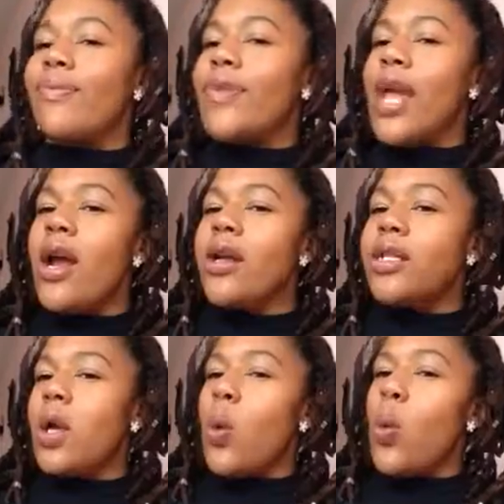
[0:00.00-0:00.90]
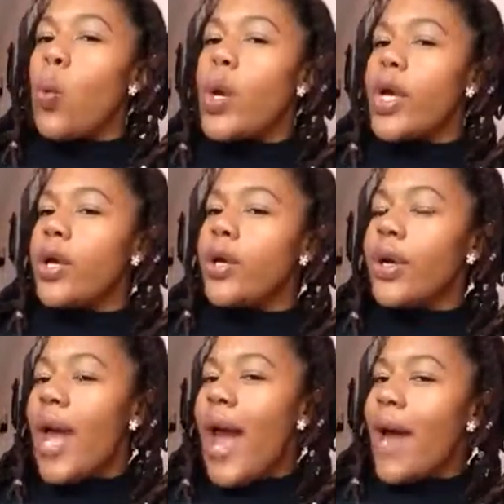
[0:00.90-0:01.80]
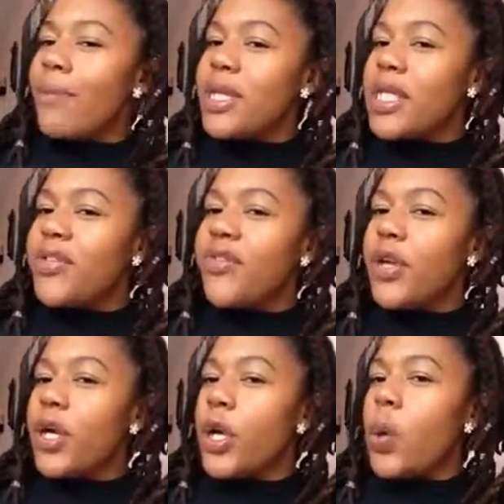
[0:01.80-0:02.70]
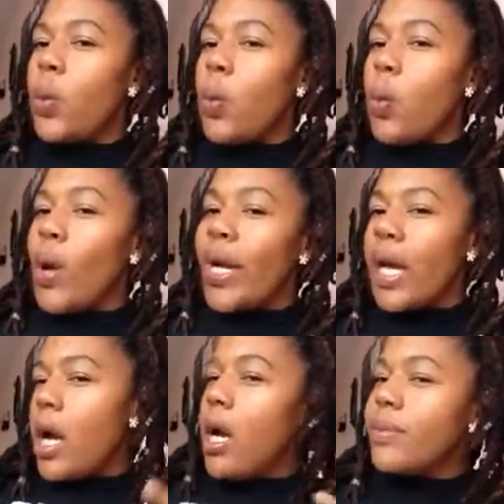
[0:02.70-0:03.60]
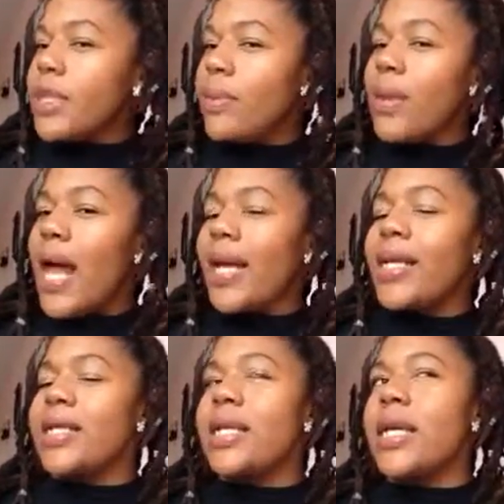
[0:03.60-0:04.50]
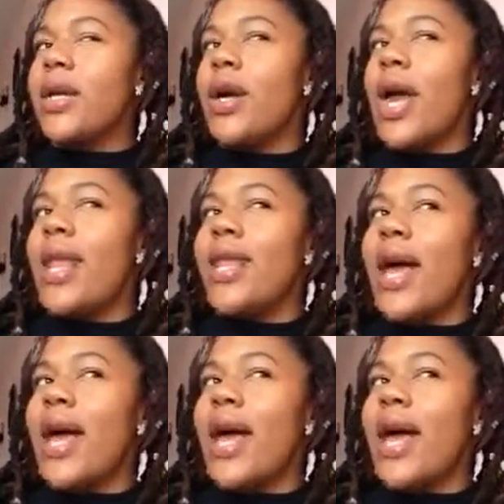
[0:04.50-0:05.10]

There's a weird atmosphere when it comes to blackness here, and